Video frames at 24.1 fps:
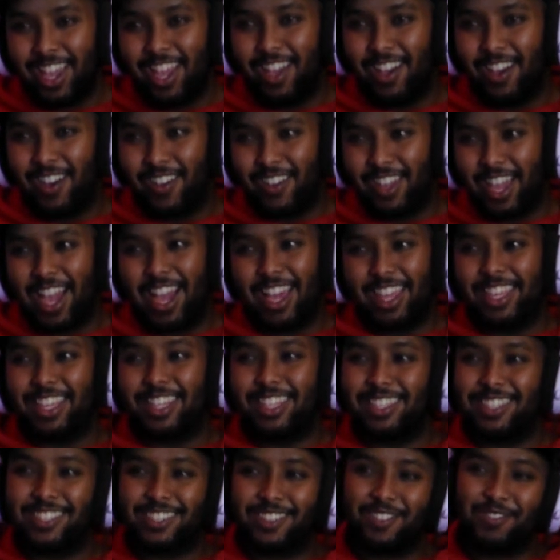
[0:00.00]
Oh yeah, I think
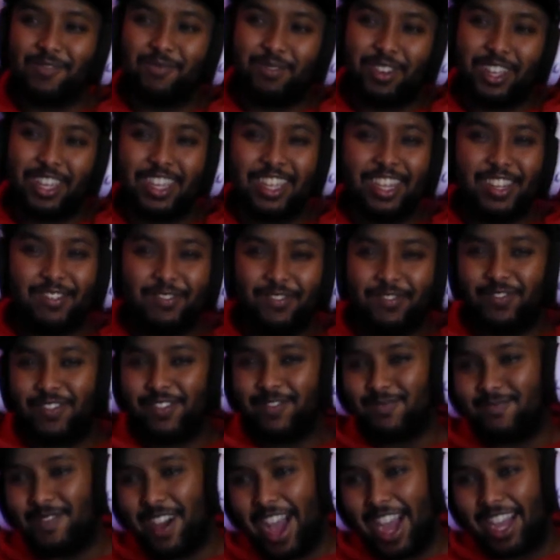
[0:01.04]
this is her bringing him
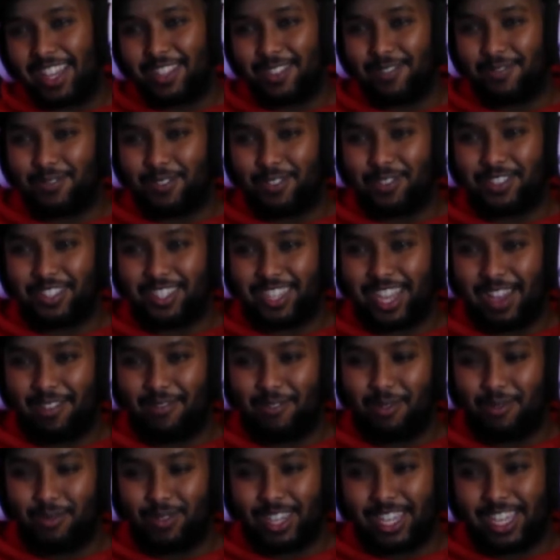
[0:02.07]
back the first
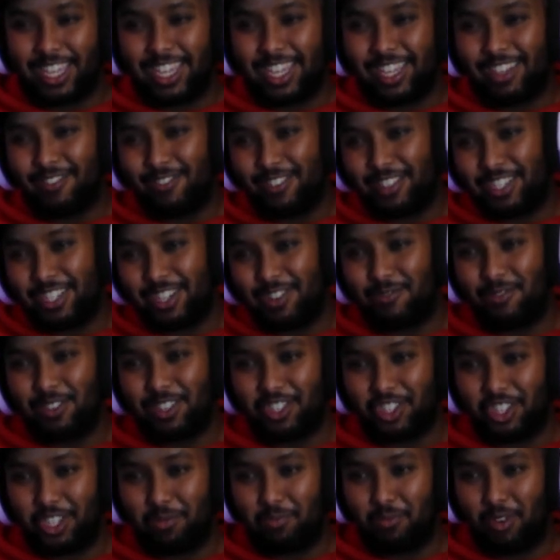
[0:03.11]
time when she
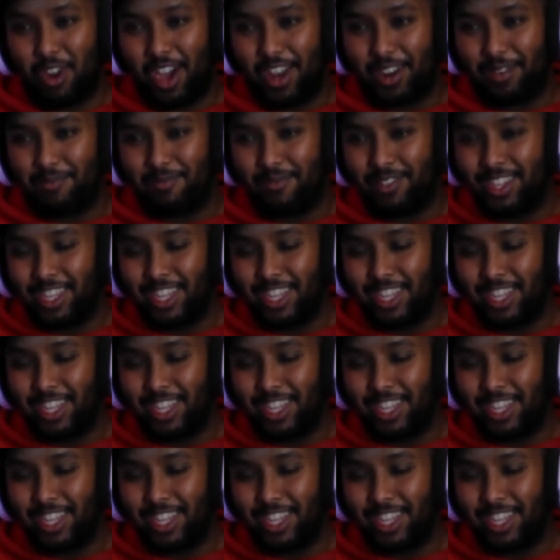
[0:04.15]
originally brought him.